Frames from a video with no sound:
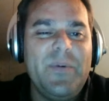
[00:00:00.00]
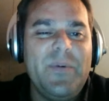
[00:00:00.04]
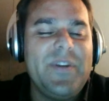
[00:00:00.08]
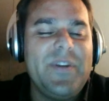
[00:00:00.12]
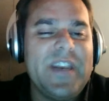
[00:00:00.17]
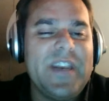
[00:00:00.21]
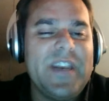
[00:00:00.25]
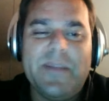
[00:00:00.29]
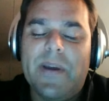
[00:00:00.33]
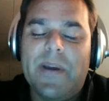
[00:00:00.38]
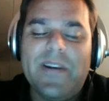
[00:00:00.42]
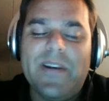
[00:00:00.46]

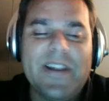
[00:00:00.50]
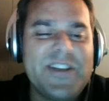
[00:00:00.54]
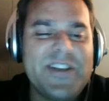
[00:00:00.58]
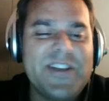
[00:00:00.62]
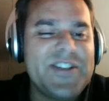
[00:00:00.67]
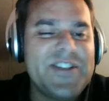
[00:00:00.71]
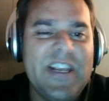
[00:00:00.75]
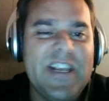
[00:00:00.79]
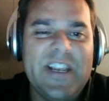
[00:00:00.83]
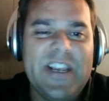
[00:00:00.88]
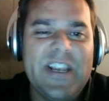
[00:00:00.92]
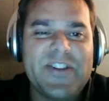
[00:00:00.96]
with an email
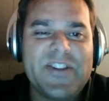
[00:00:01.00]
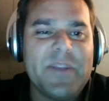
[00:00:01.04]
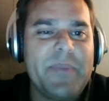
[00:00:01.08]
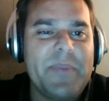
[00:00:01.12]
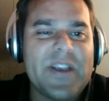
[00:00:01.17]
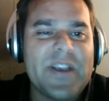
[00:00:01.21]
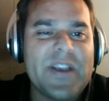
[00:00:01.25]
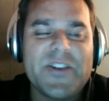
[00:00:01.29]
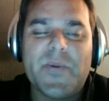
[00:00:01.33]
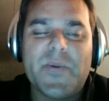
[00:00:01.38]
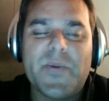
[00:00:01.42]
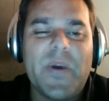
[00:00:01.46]
list. It
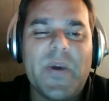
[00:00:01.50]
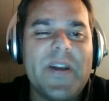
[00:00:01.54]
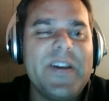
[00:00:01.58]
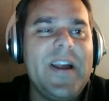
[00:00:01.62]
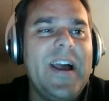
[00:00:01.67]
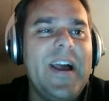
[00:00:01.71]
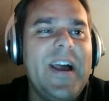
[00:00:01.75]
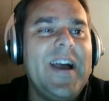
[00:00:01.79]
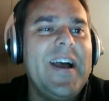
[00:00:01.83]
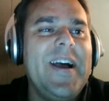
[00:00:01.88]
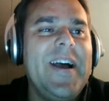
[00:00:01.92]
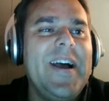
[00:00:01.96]
is the biggest
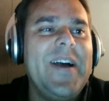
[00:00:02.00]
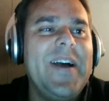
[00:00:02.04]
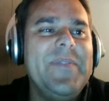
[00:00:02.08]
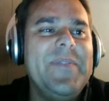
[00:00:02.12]
one.